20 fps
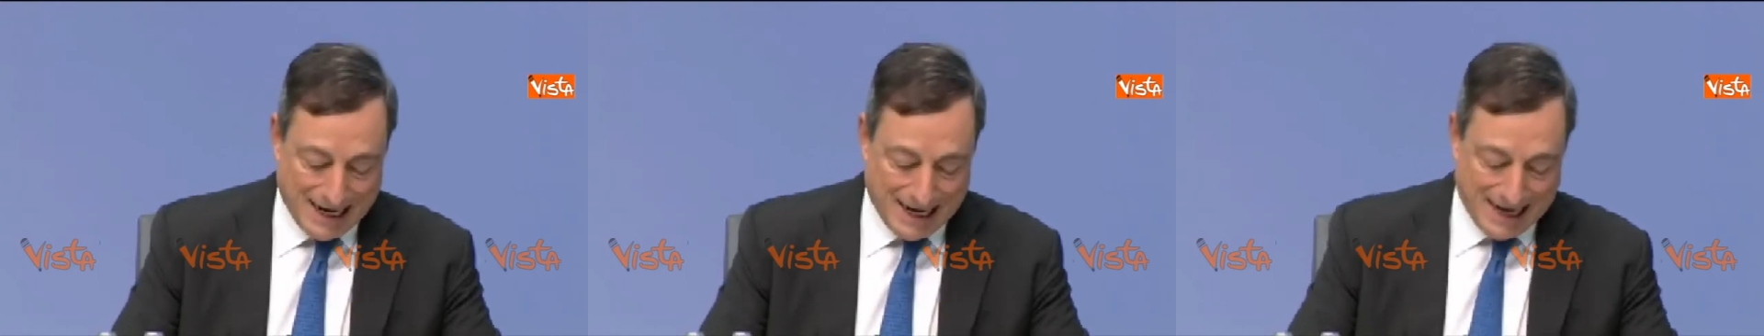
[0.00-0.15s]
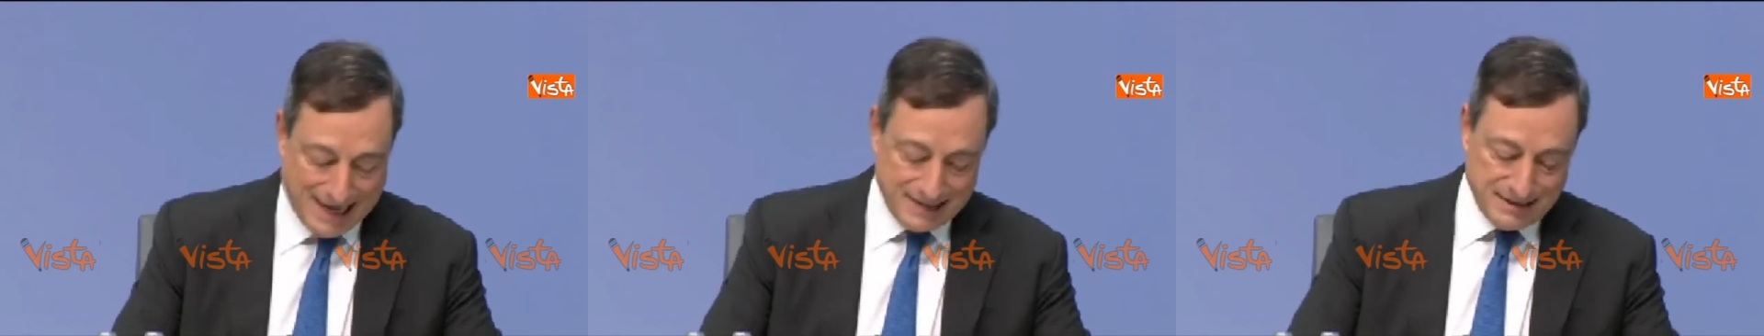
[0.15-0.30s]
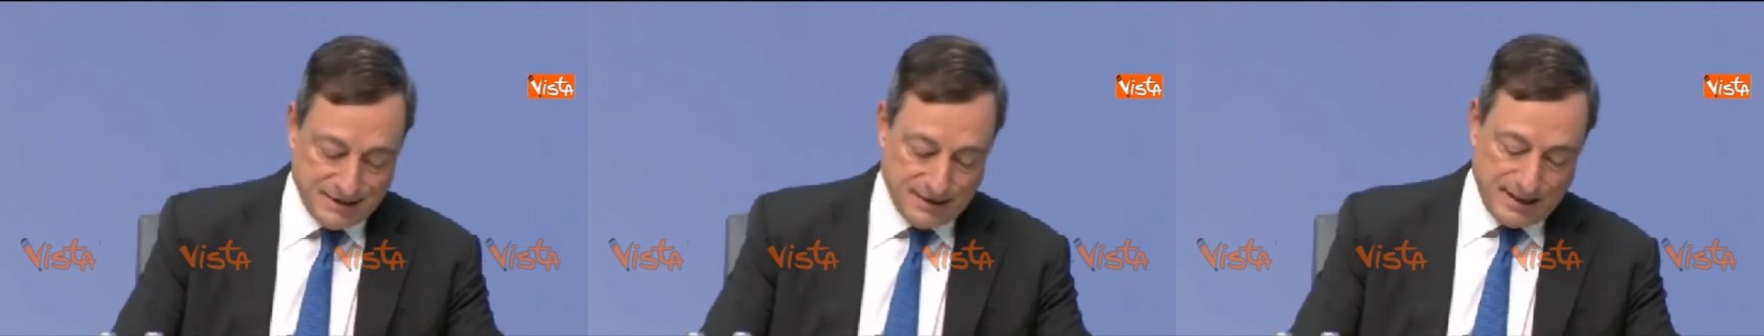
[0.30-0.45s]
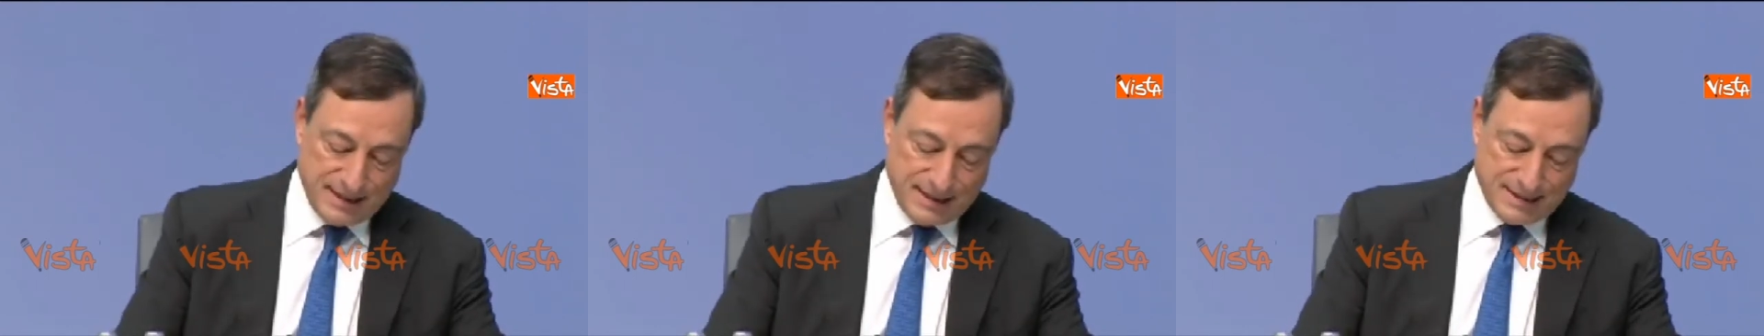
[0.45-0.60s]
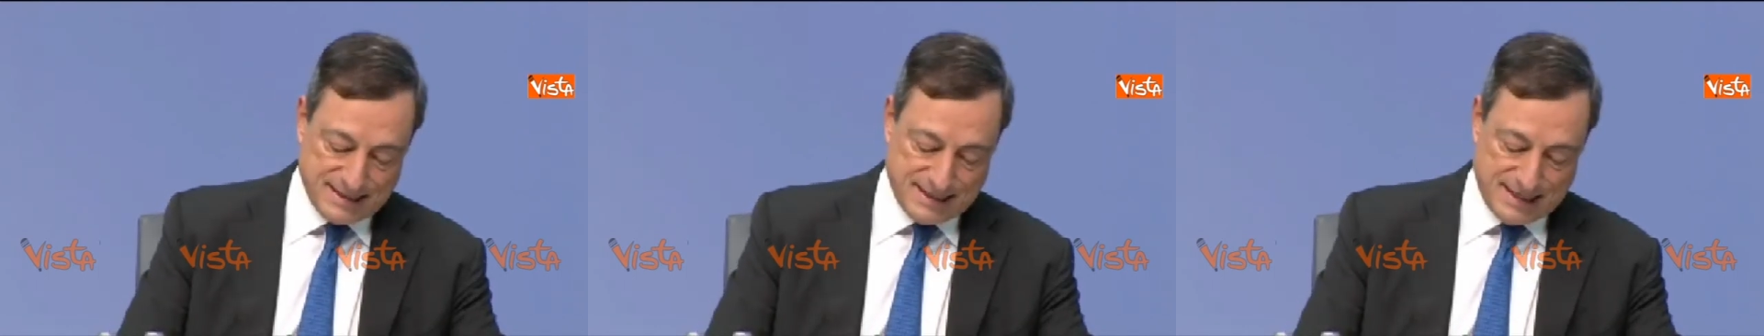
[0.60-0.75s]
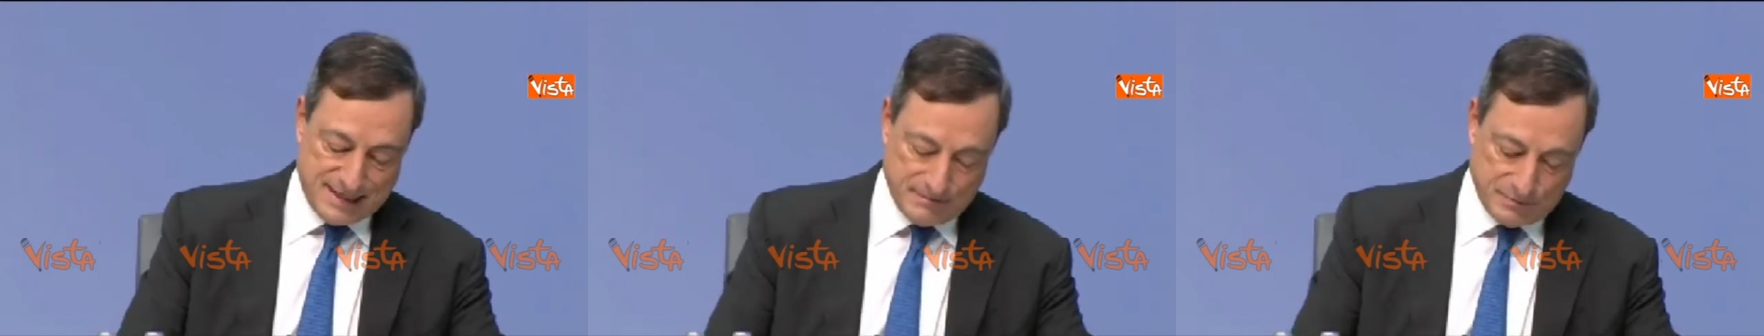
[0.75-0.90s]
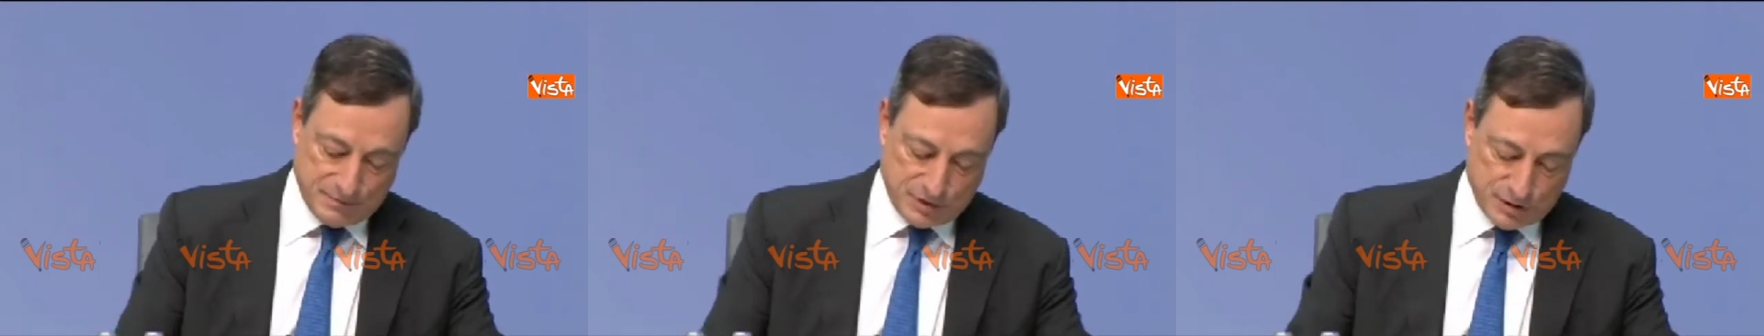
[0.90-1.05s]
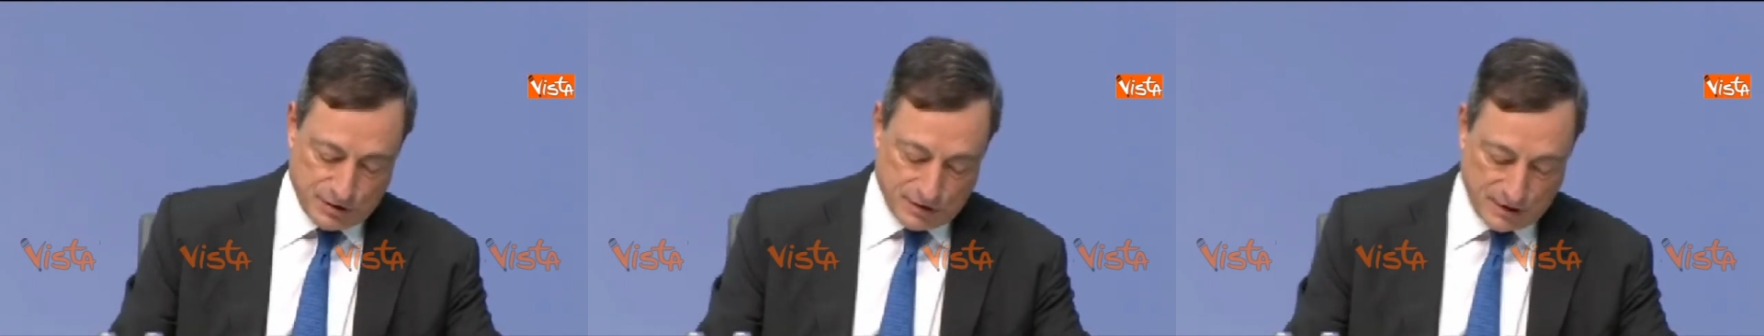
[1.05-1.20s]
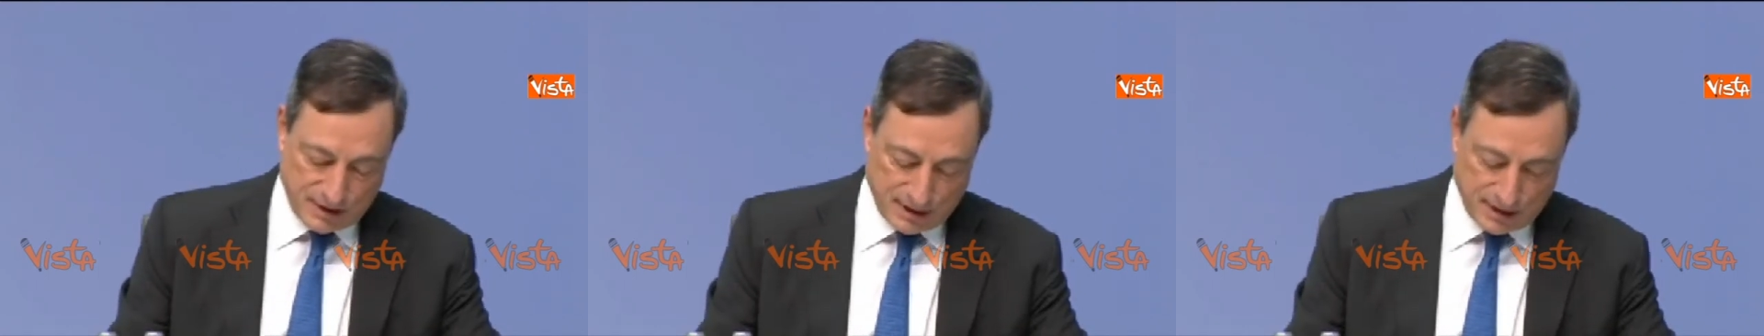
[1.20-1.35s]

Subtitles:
Under the assumption